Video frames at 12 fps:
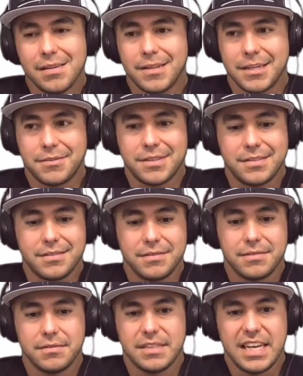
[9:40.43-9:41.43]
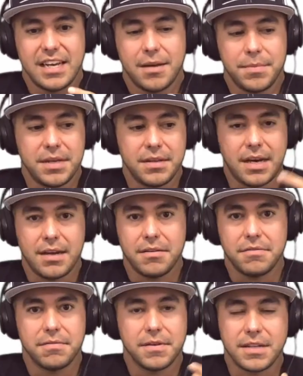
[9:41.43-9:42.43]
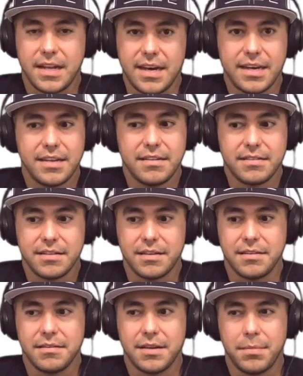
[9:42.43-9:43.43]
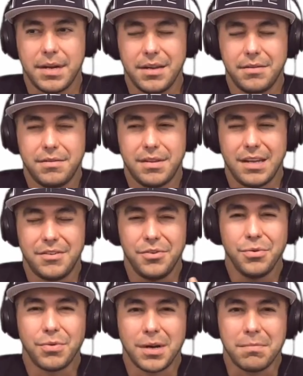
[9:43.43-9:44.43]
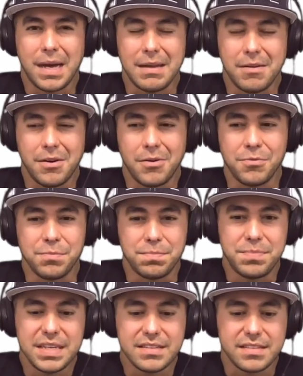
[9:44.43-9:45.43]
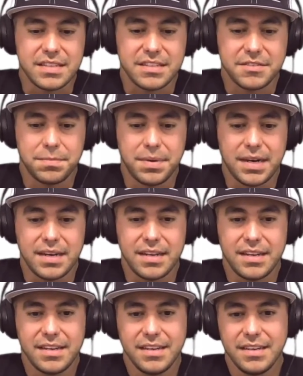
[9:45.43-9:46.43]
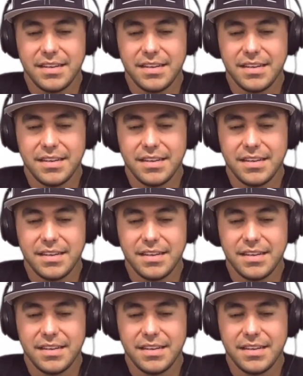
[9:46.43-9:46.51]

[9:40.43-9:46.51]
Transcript: Like, well, yeah, I have clients, and I do run my own business, but